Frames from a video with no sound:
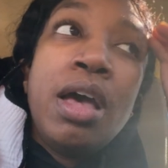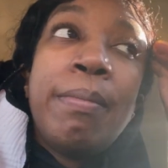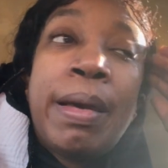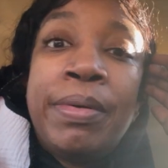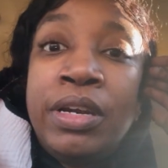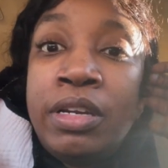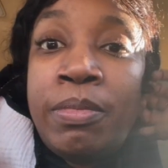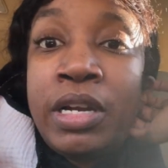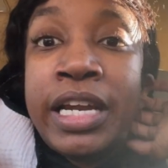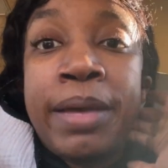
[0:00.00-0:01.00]
by putting them
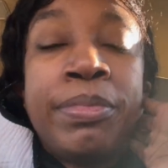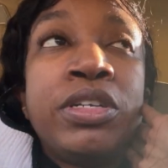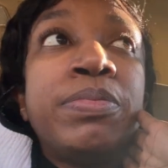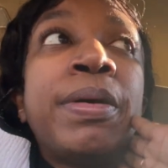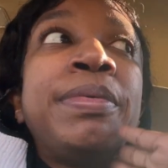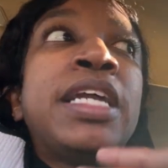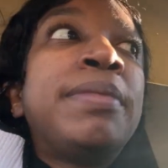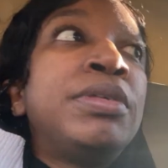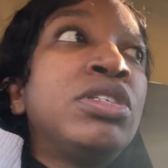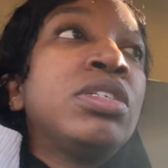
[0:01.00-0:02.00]
on diapers, puppy
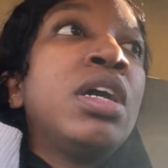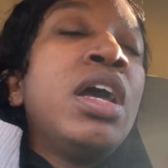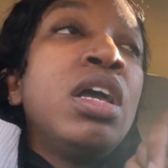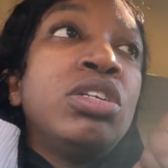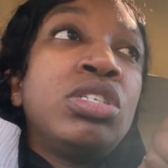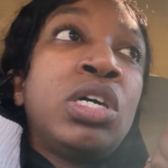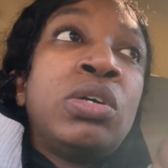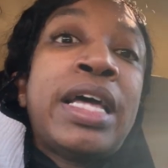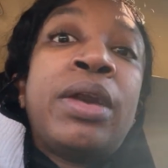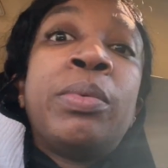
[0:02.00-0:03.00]
diapers. So
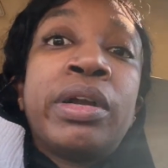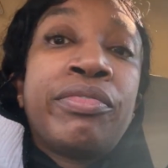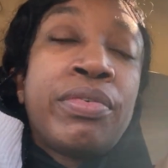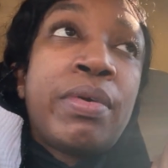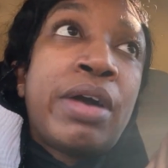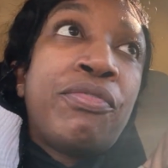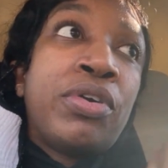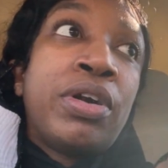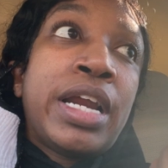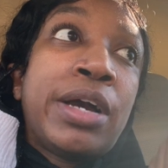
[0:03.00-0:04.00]
that'll work for
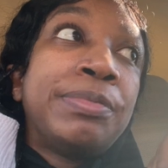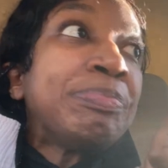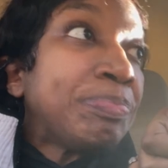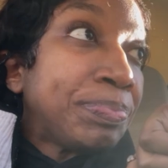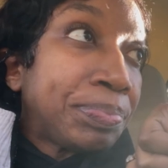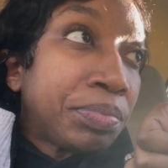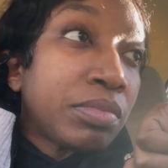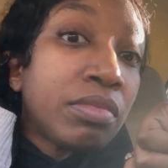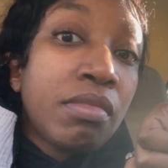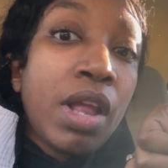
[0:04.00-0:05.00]
now.
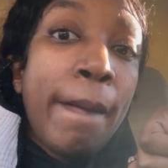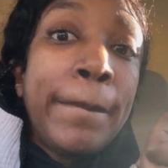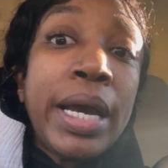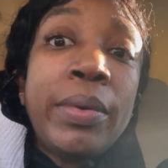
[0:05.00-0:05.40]
But